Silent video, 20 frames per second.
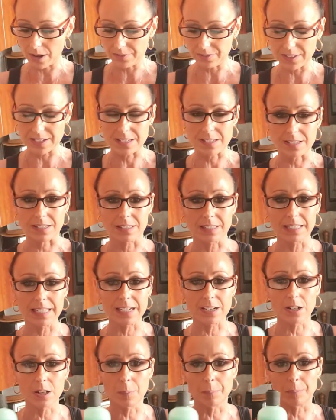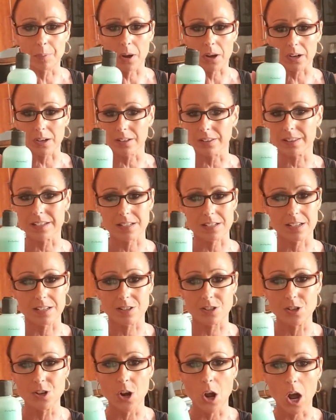got this little bottle. This
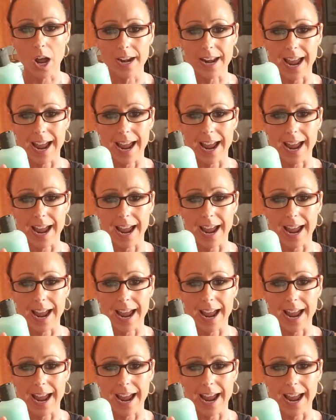is not